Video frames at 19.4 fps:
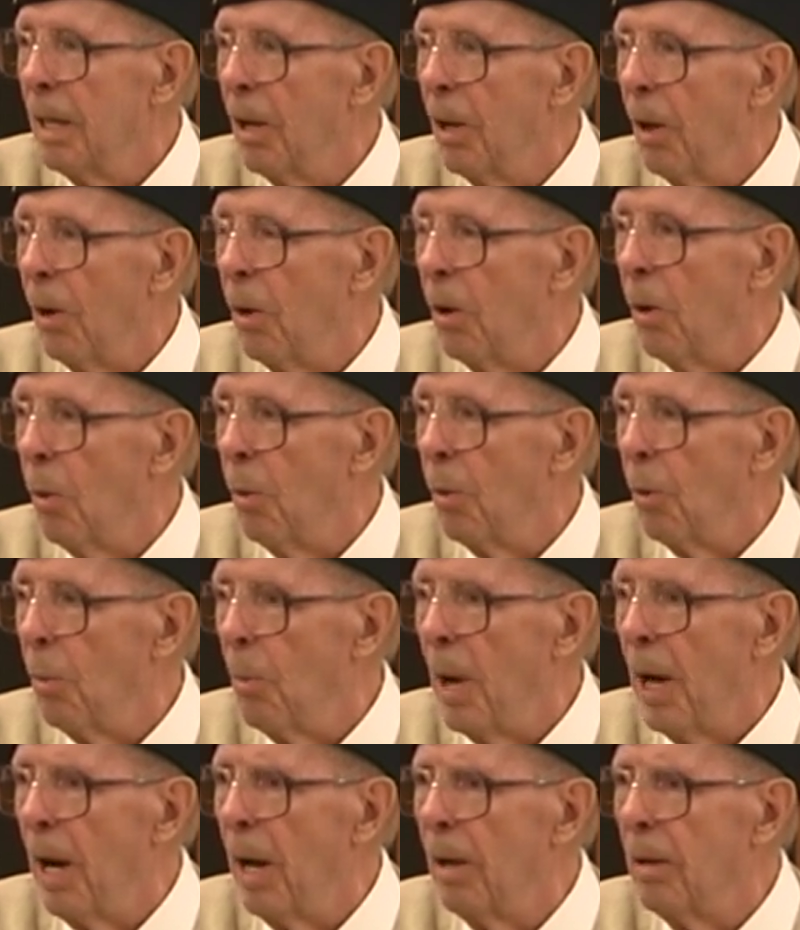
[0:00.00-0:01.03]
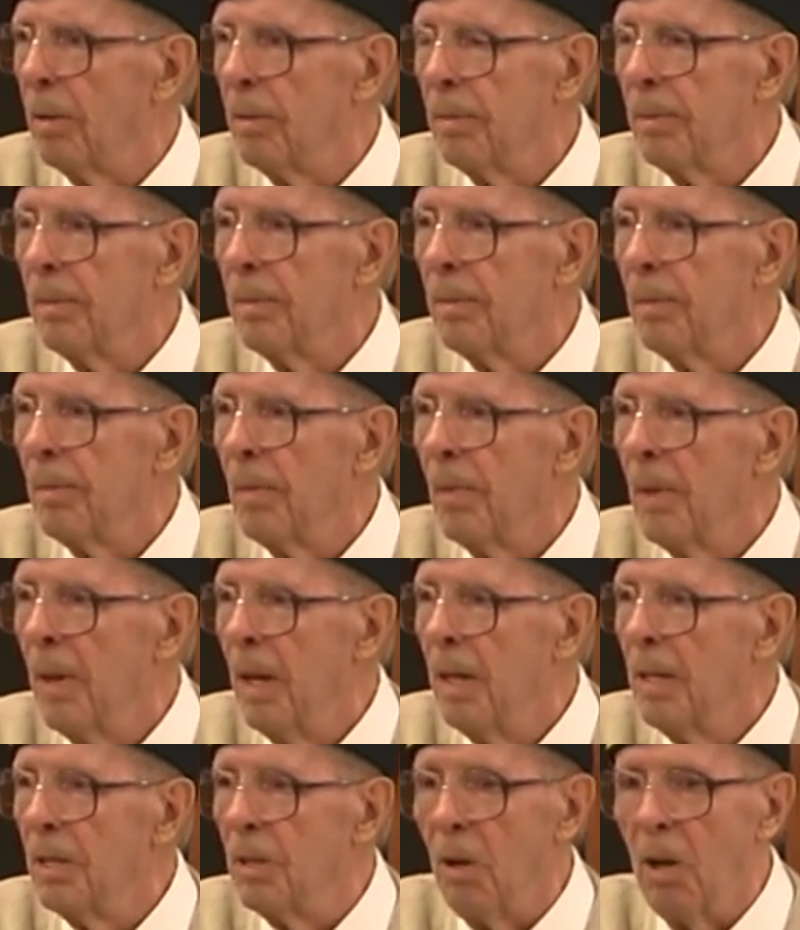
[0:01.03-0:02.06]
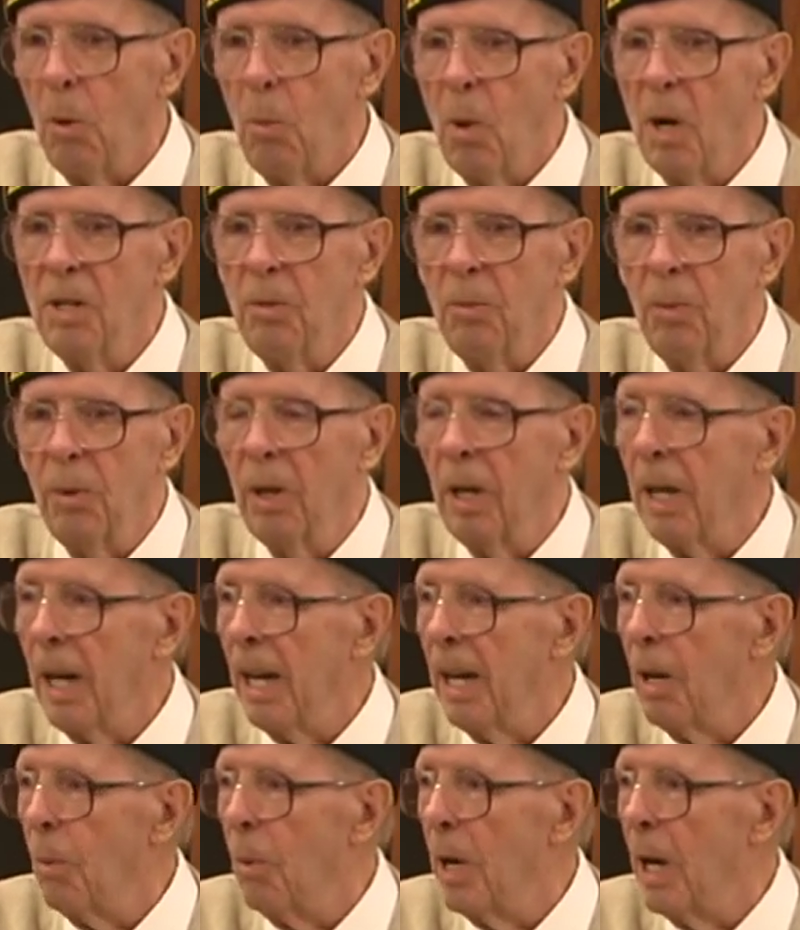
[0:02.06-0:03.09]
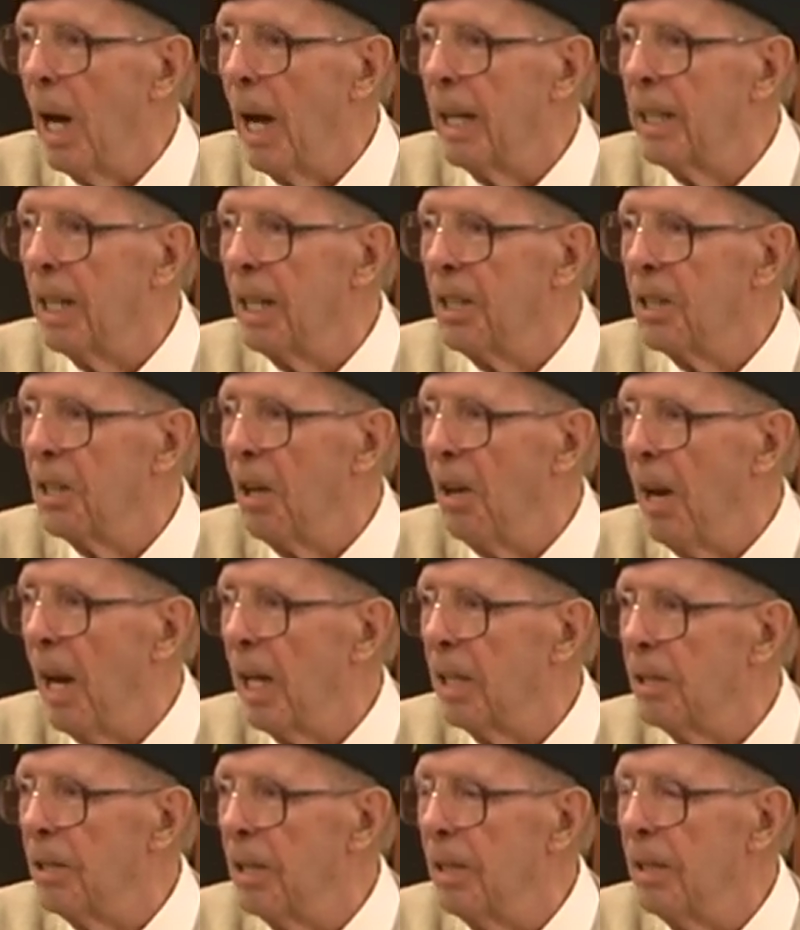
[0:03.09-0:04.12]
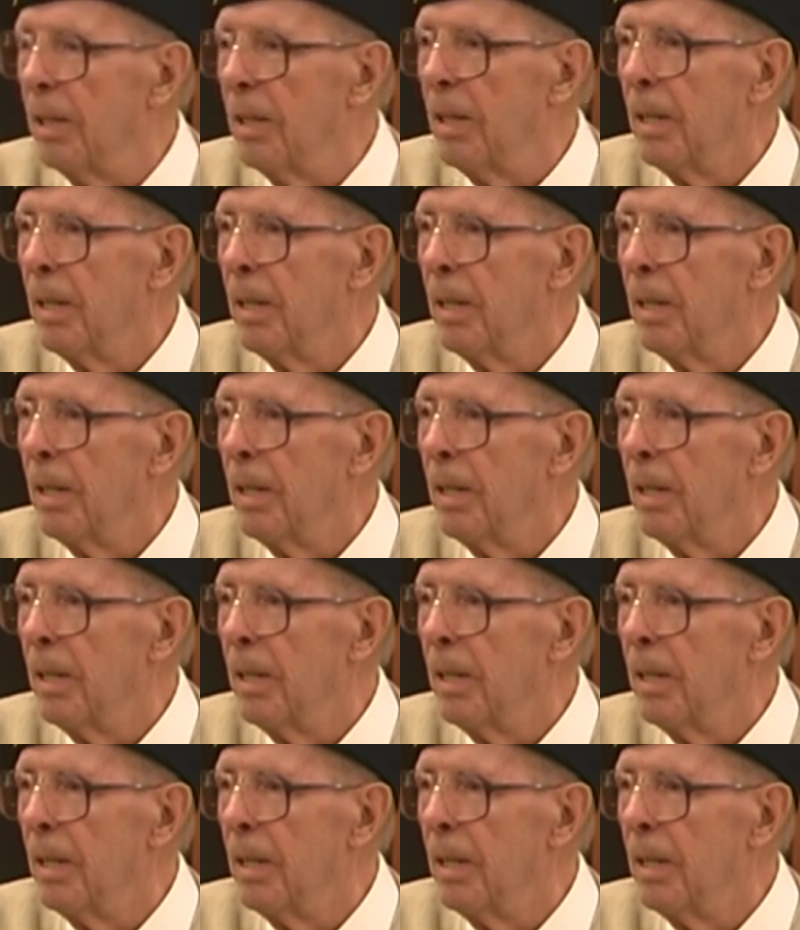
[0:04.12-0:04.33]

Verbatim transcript: an older man. So there wasn't really any way I could connect it.